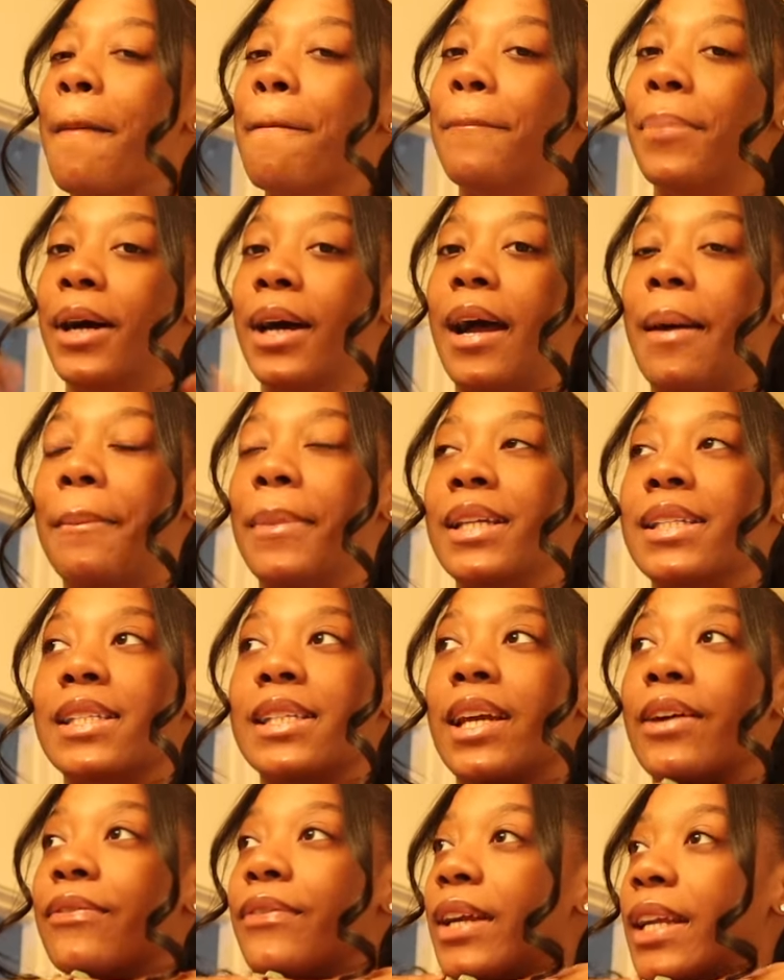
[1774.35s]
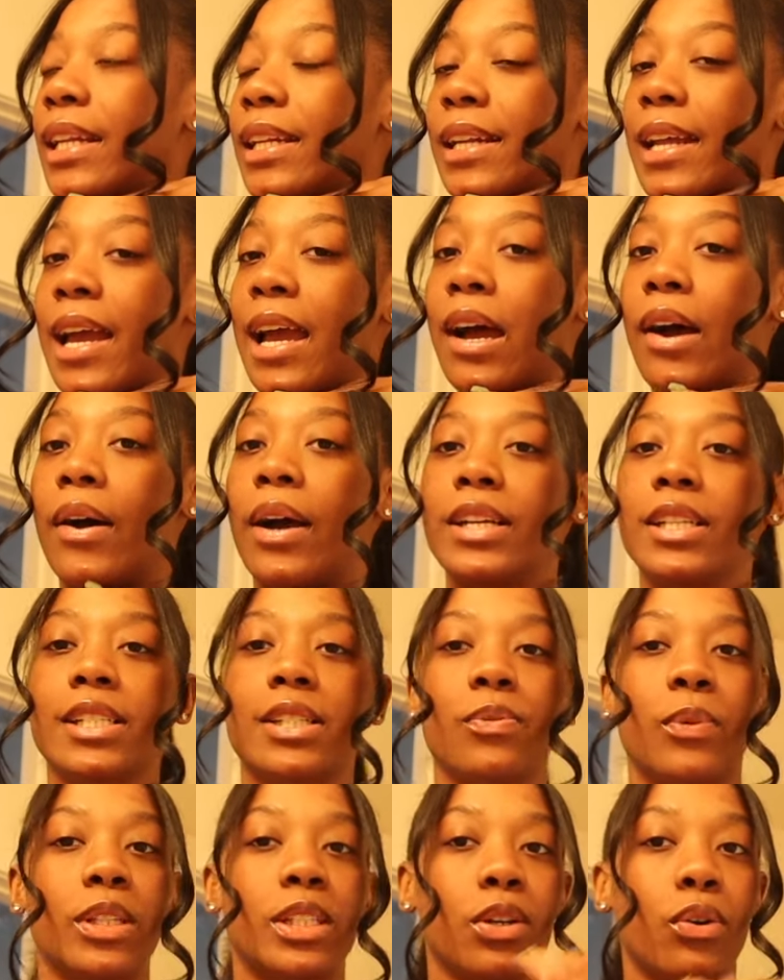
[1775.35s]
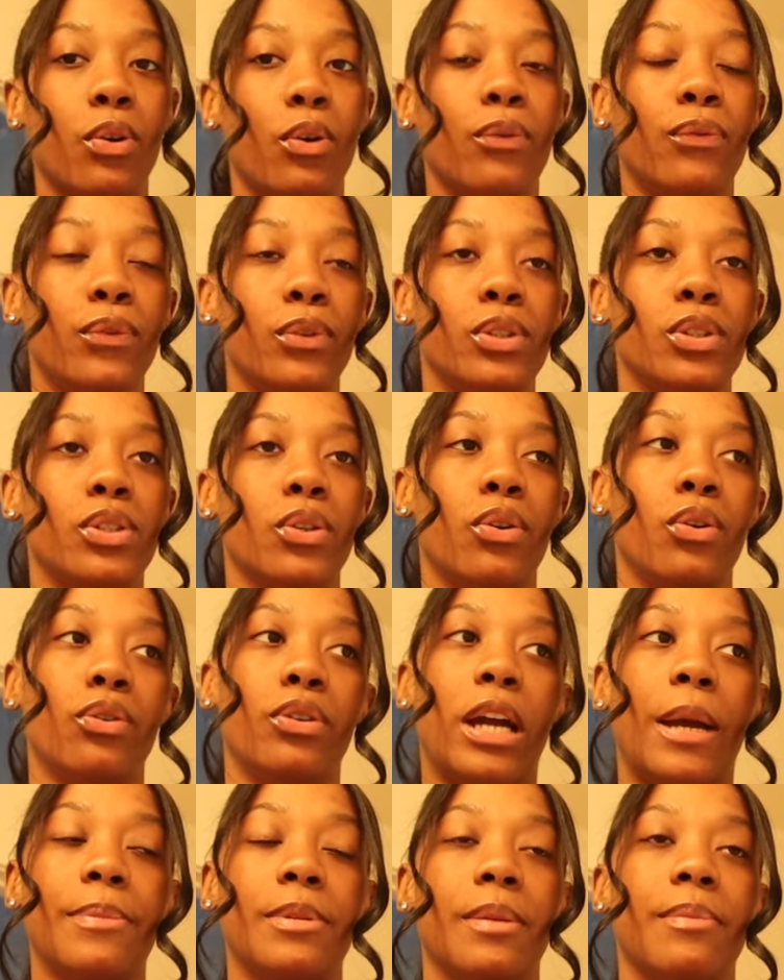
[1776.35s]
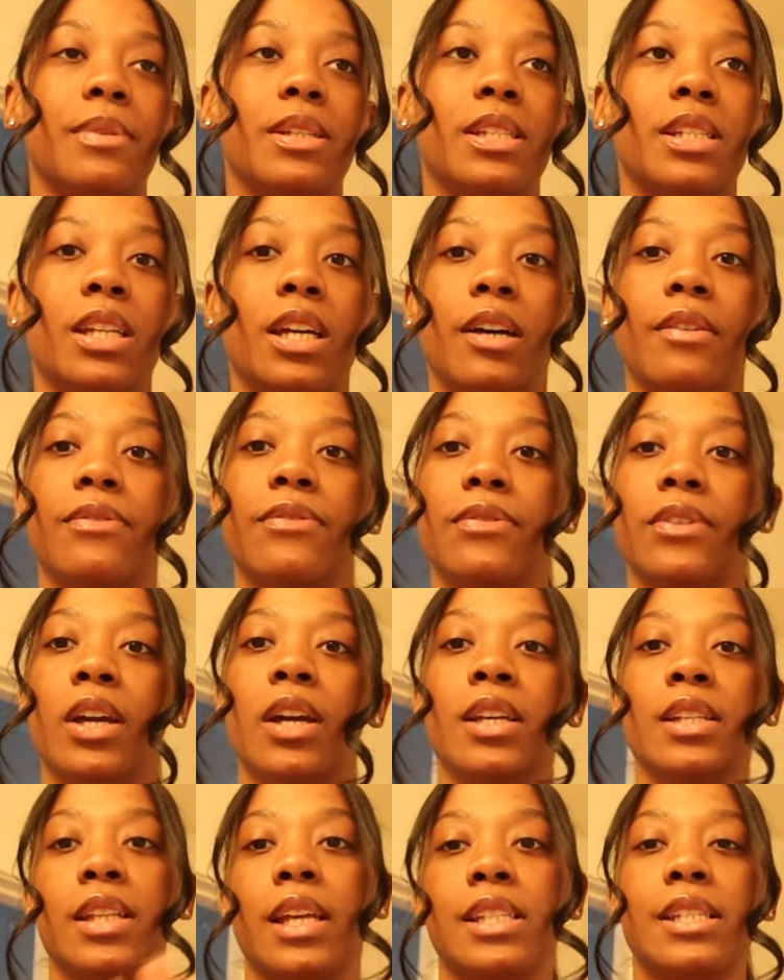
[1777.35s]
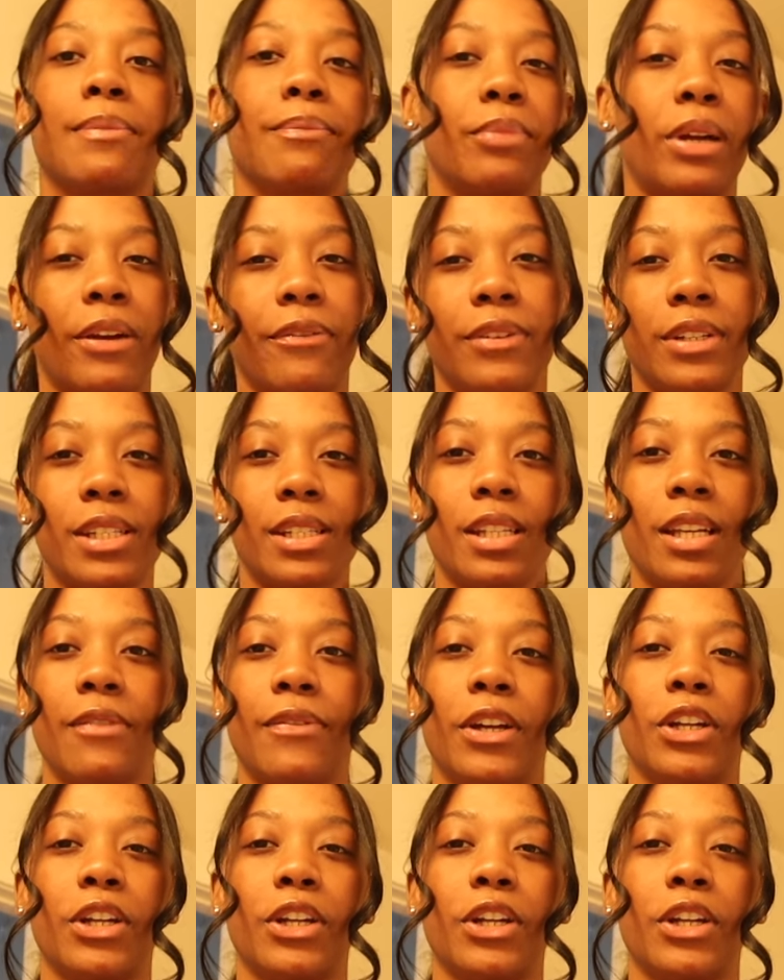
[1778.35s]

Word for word: But I'm about to get ready now. I just went to Whole Foods to grab some stuff, like some breakfast stuff.